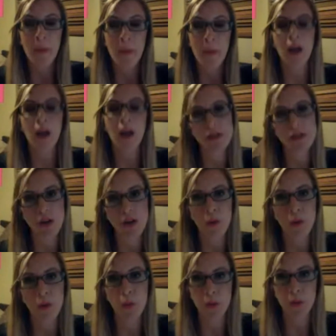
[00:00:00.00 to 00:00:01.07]
but I
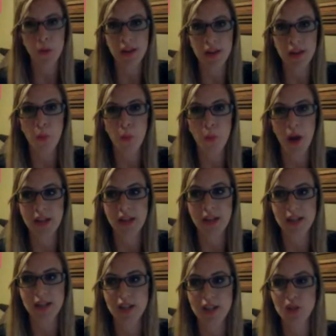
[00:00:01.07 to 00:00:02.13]
also really
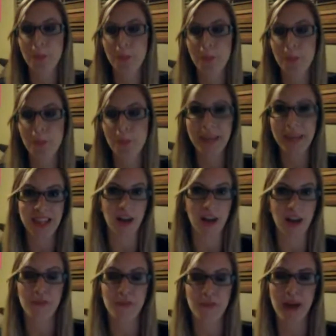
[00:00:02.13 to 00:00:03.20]
want to be
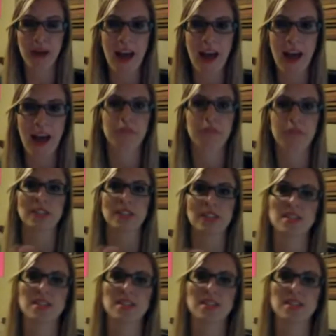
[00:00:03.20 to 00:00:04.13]
there for every